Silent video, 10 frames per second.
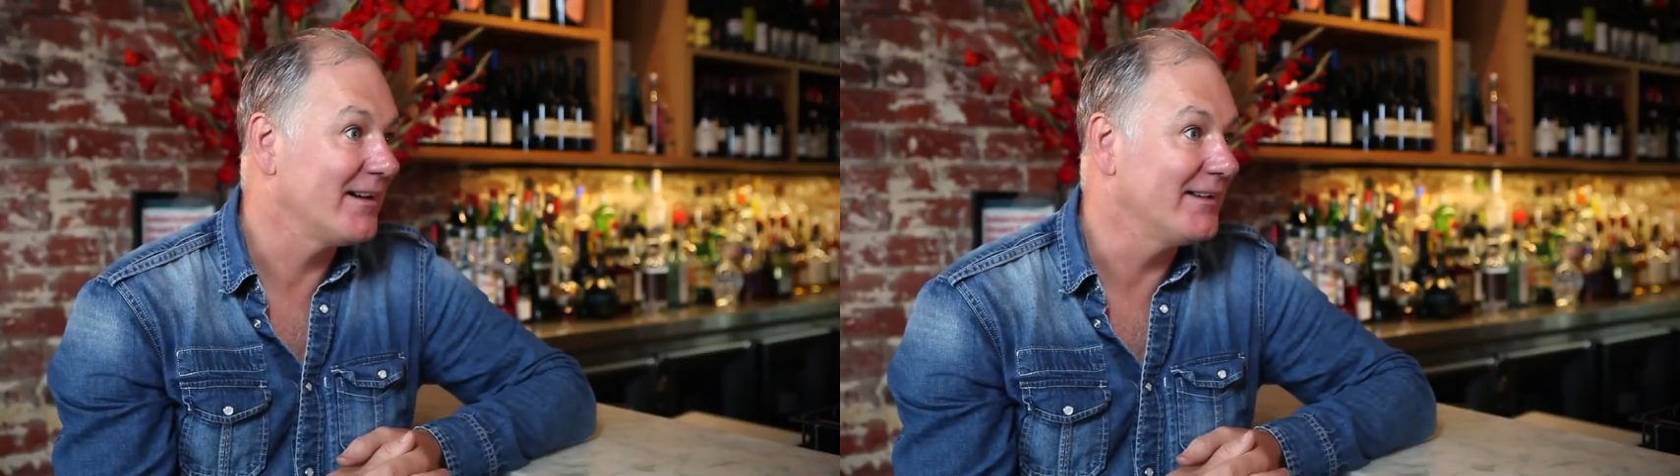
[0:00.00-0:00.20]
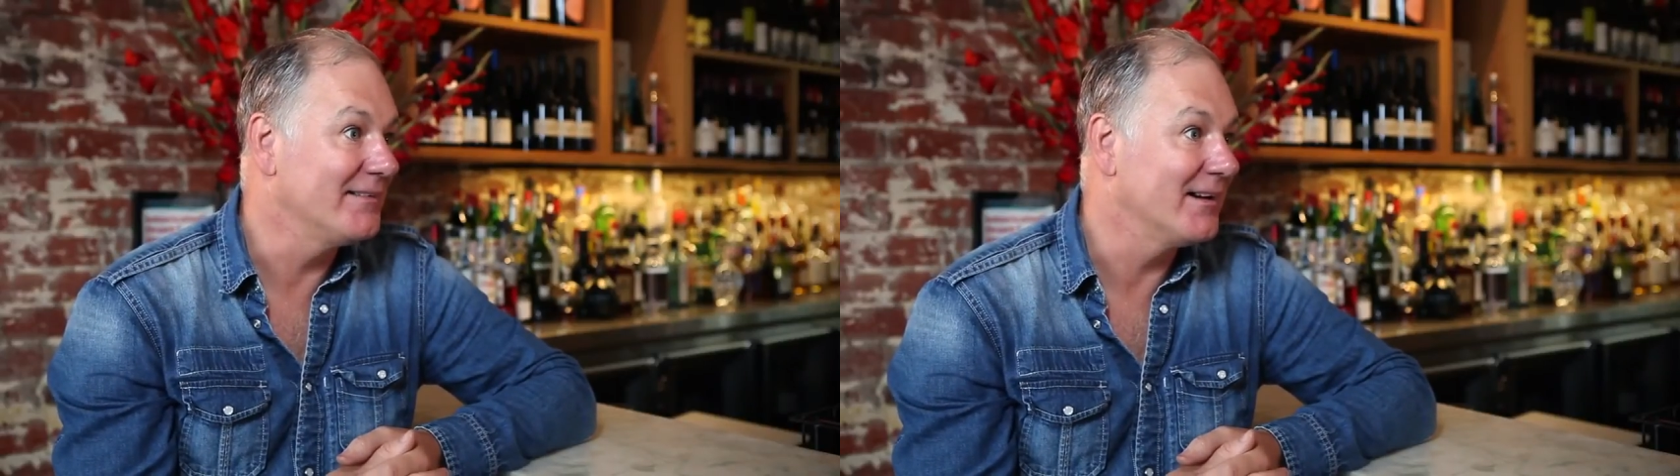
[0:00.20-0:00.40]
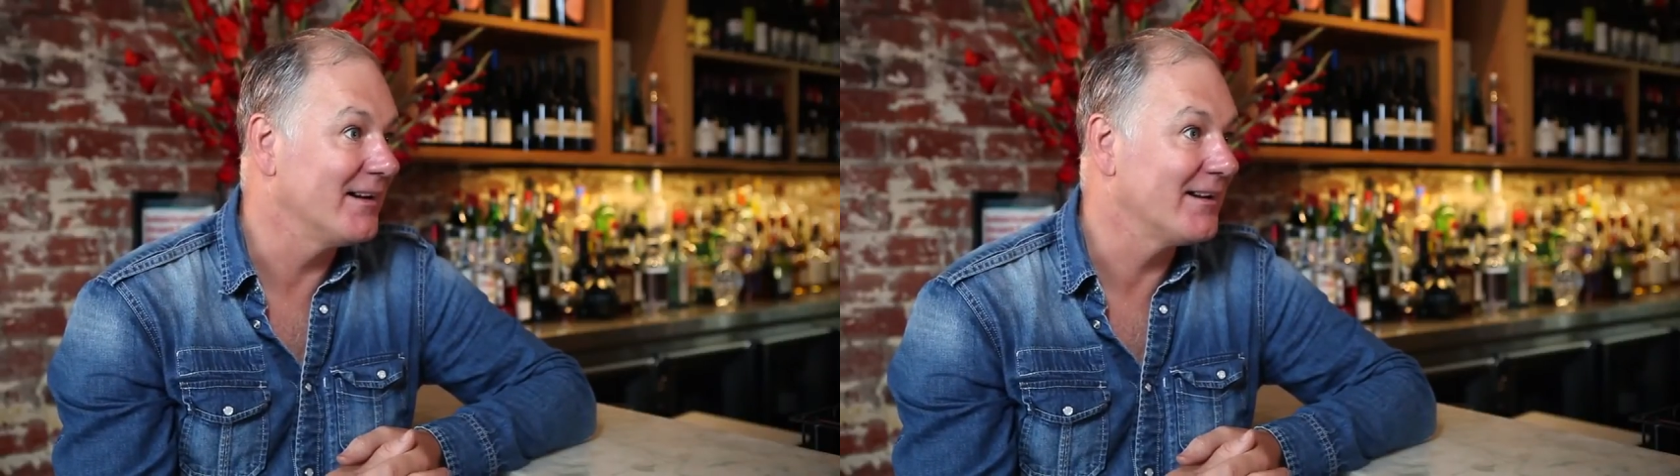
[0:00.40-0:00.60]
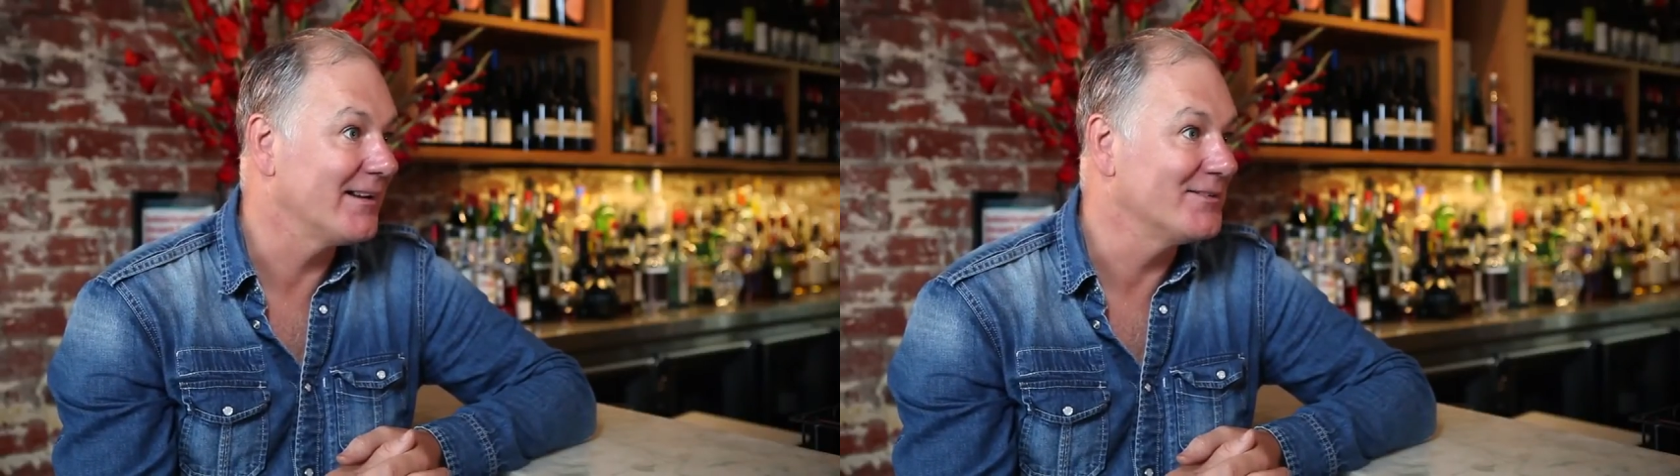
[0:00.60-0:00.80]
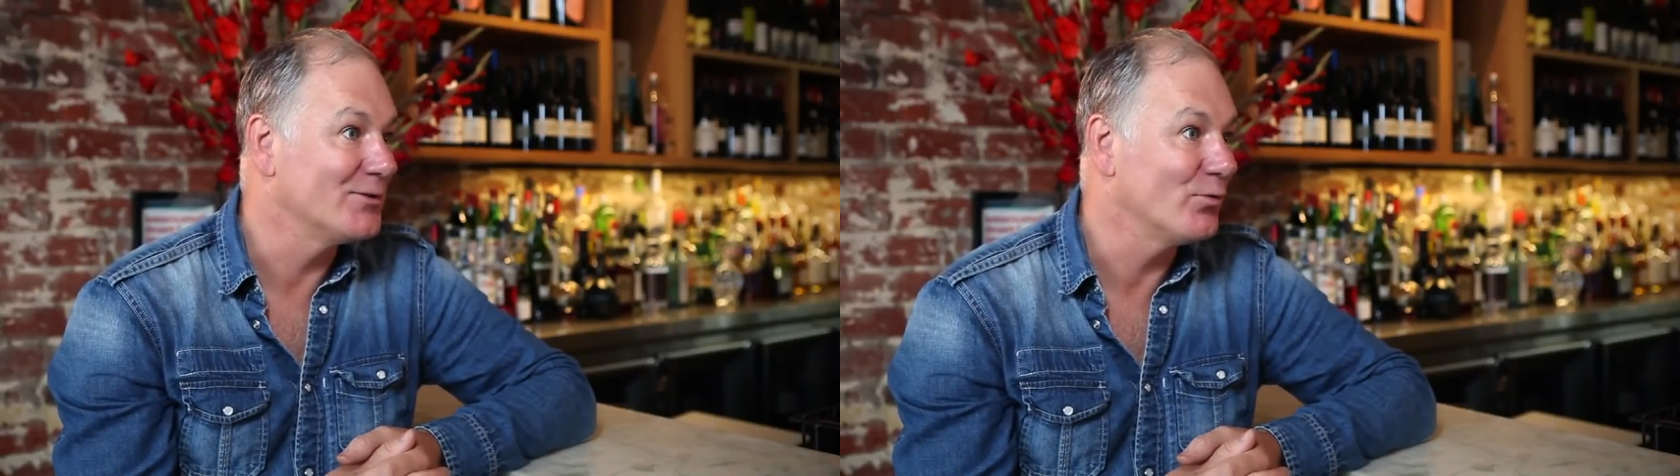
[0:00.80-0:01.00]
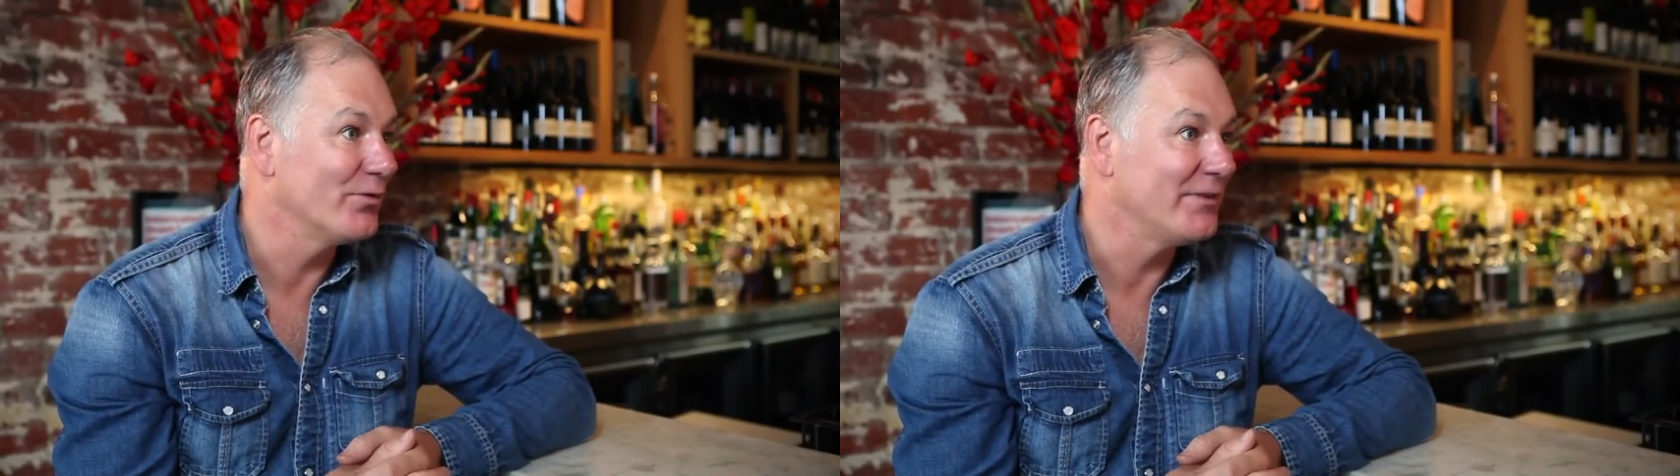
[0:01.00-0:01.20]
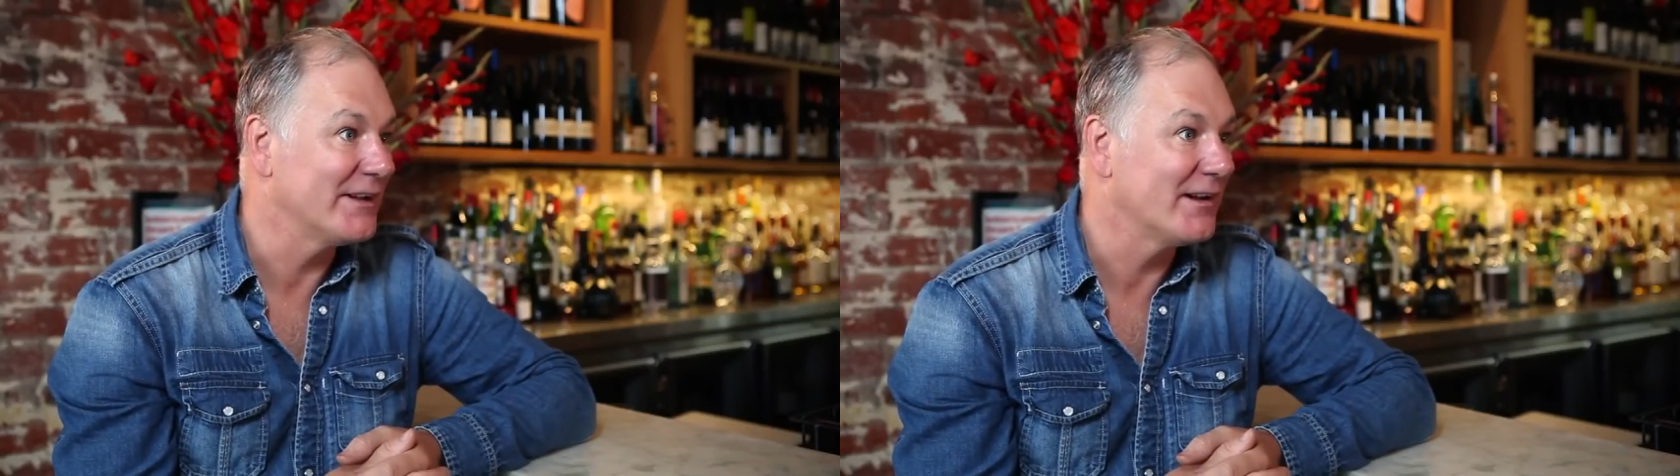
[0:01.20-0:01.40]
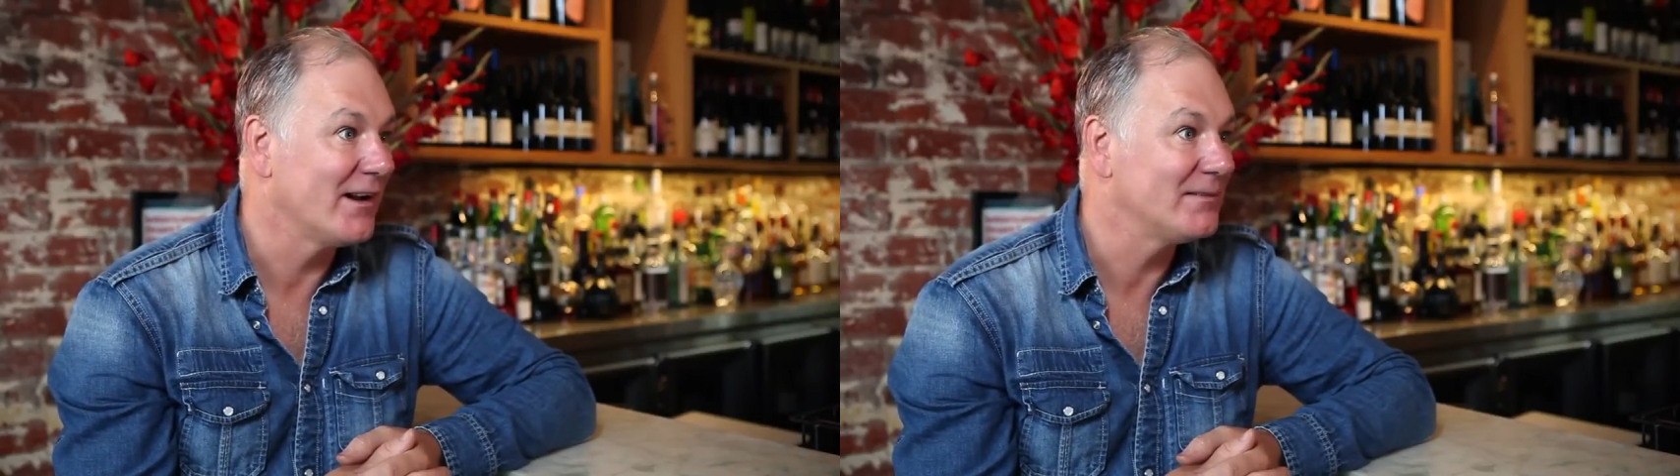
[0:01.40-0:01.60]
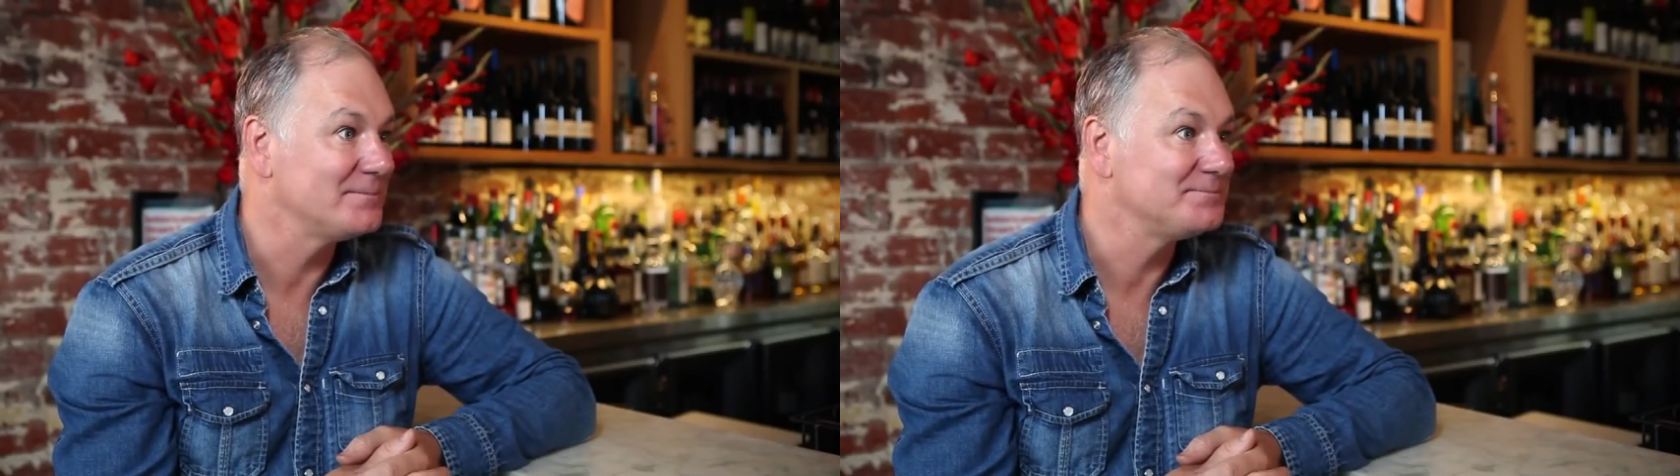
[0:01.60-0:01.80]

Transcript: in the north of Vietnam.